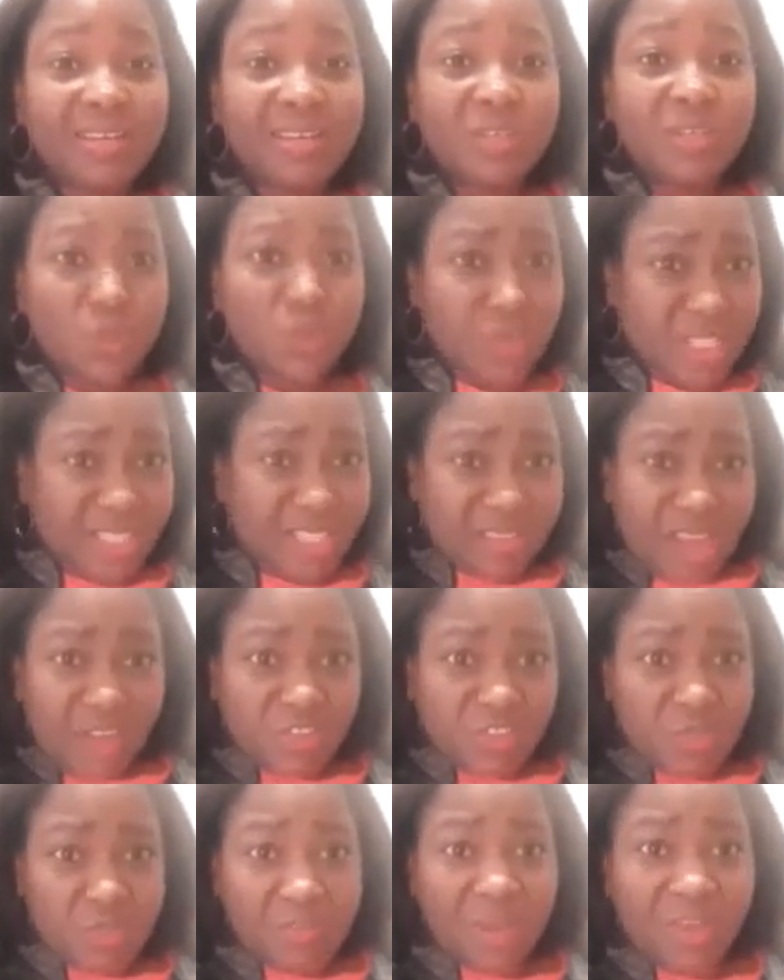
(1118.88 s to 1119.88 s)
You still
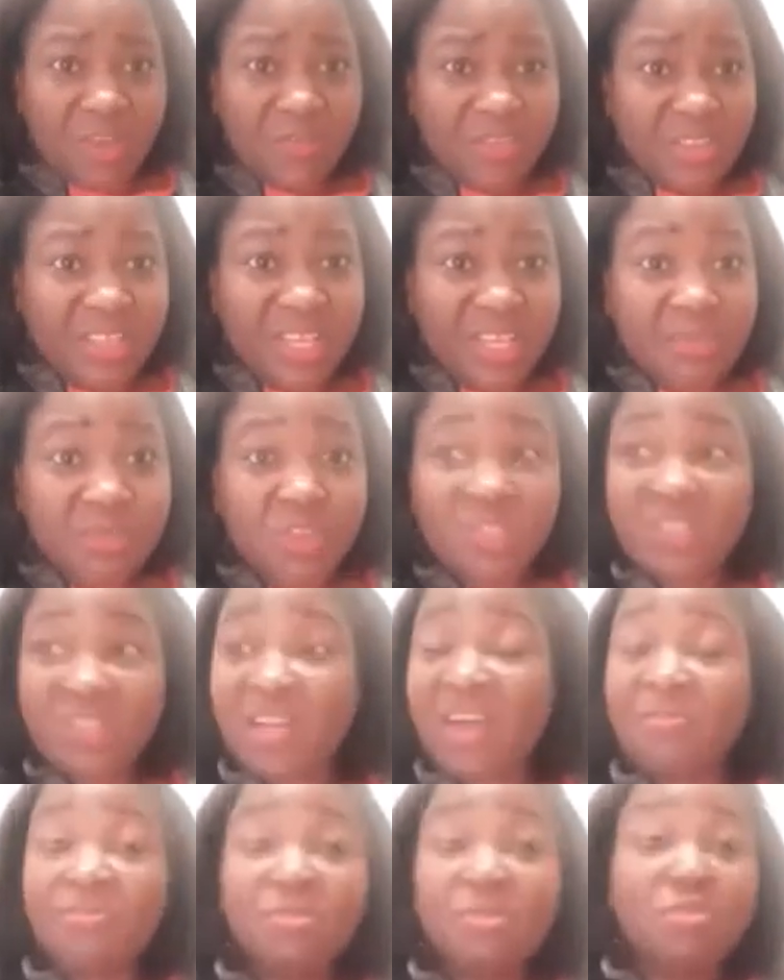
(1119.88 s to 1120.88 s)
have to be bathing them. You still
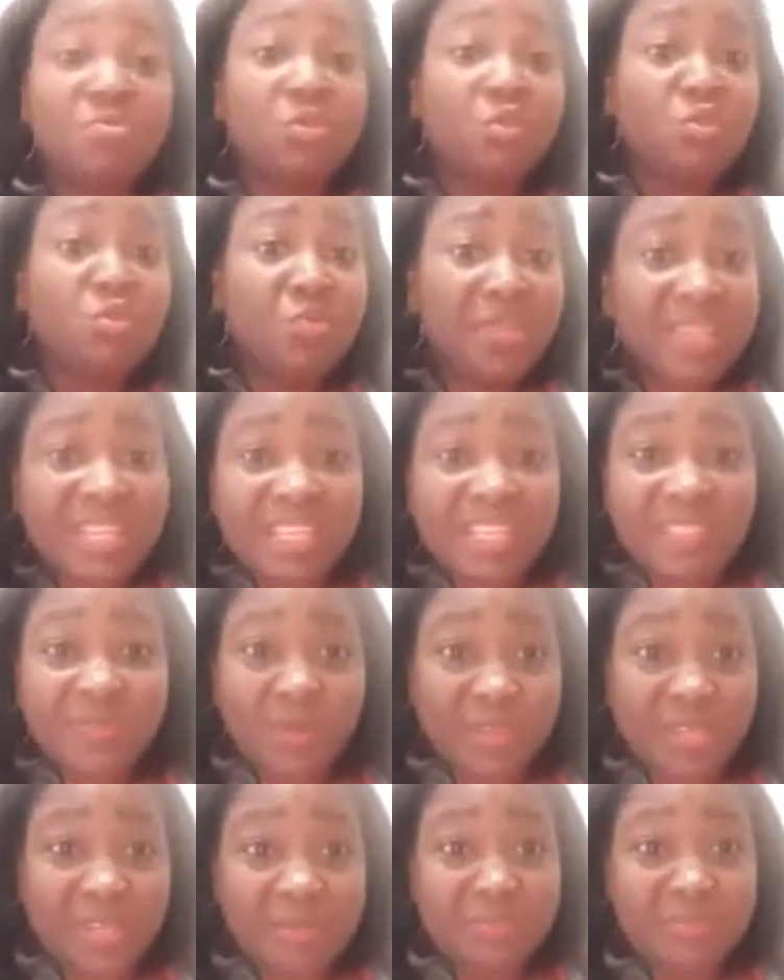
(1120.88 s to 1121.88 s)
have to be doing things
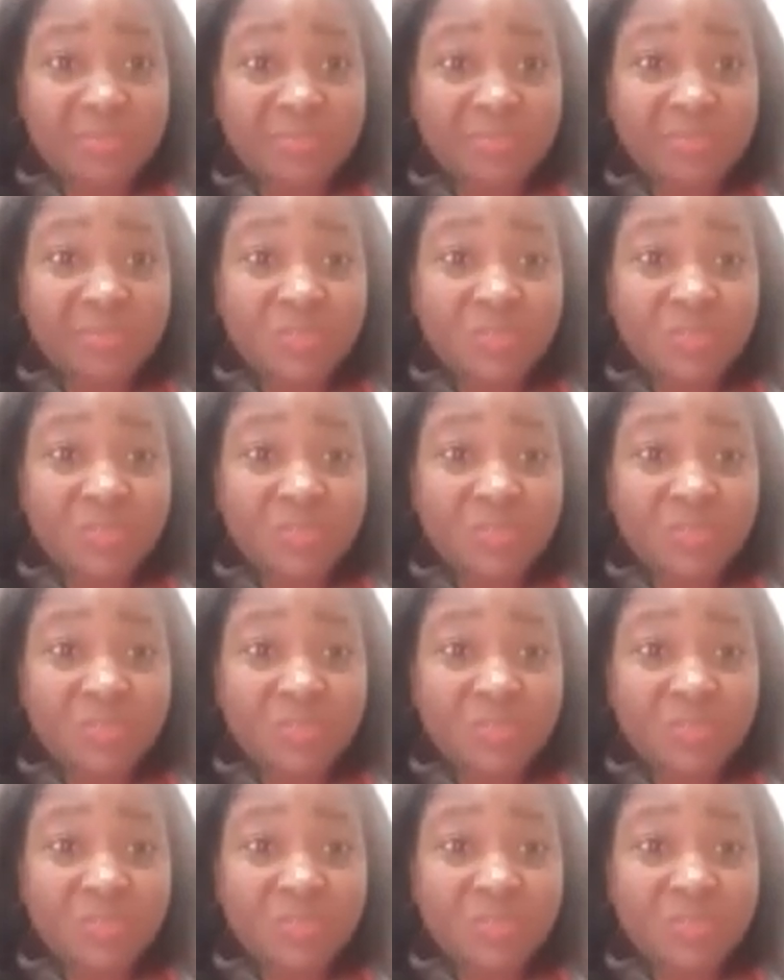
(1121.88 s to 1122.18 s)
for them.